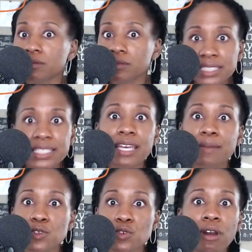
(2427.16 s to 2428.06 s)
the team
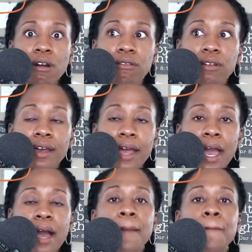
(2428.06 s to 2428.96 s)
has grown
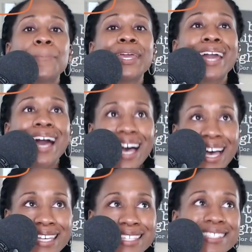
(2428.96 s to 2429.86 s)

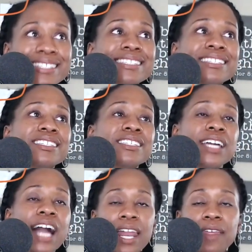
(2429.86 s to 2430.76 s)
because you
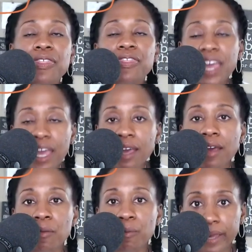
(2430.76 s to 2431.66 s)
got to think
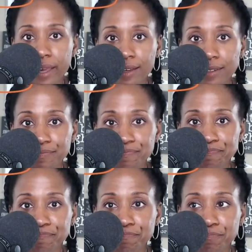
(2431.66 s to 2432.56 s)
big
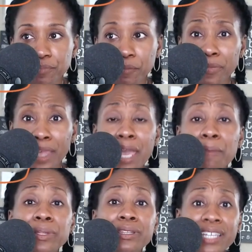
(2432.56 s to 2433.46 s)
and
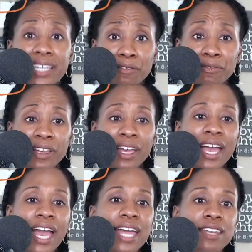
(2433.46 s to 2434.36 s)
believe
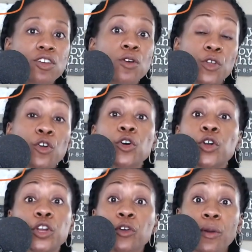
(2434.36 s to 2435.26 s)
and know that you're
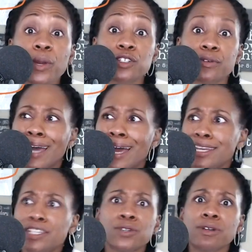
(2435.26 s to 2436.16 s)
going to grow into it. I
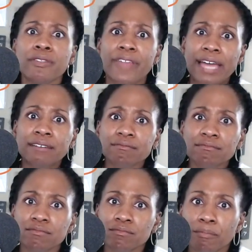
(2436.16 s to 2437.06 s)
didn't do it all then,
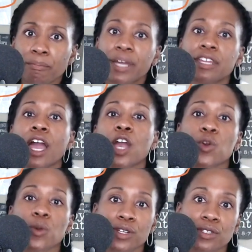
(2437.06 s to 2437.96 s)
but I
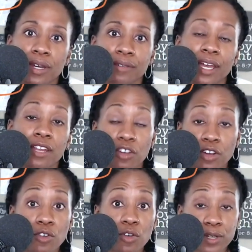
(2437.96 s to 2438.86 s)
grew into it and you're going
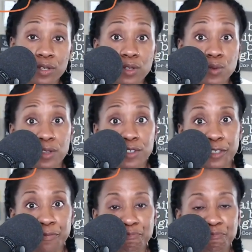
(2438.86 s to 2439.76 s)
to grow into it as well too.